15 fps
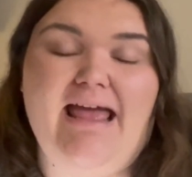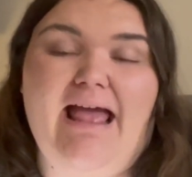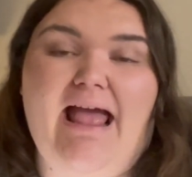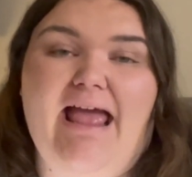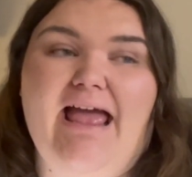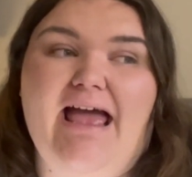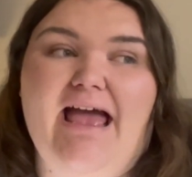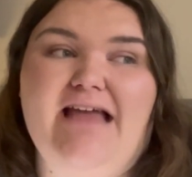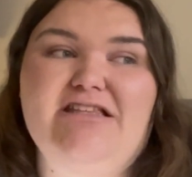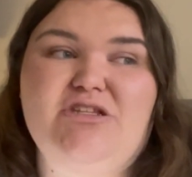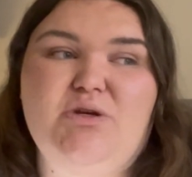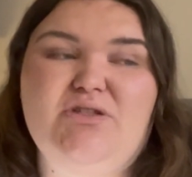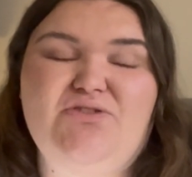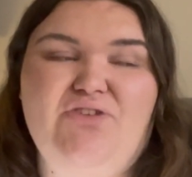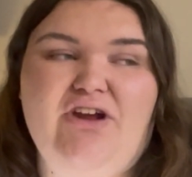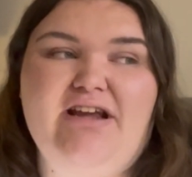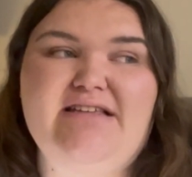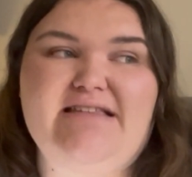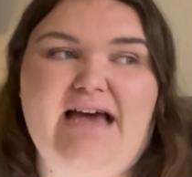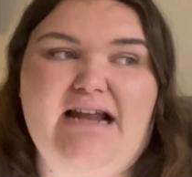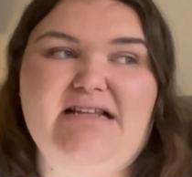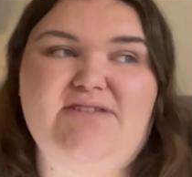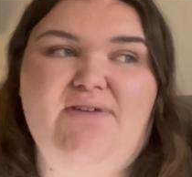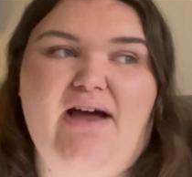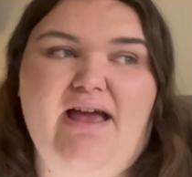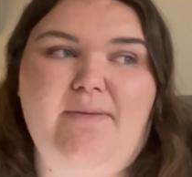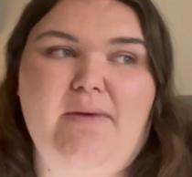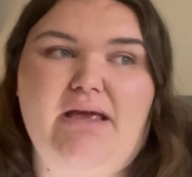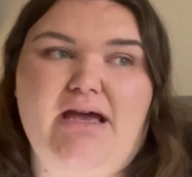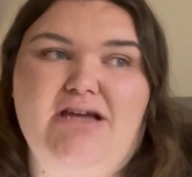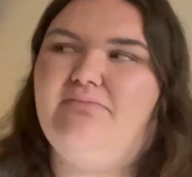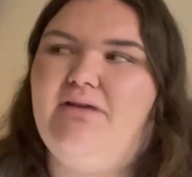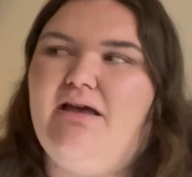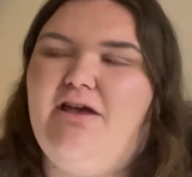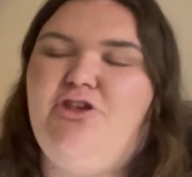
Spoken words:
And so it's very satisfying because